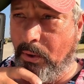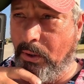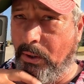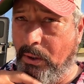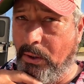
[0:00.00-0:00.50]

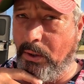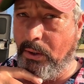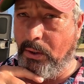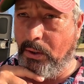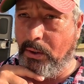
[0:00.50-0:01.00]

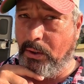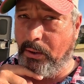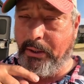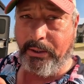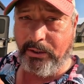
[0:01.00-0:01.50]
uh,
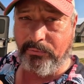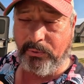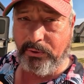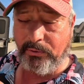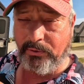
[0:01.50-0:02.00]
yeah, next
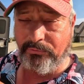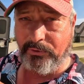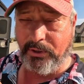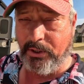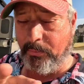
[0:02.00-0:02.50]
week you're gonna
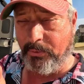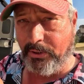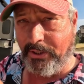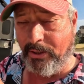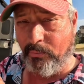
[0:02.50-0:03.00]
see a couple
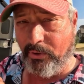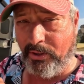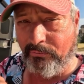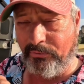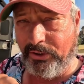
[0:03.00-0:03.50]
of
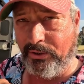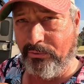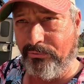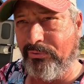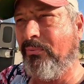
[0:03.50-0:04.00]
campground
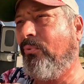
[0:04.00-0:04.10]
videos.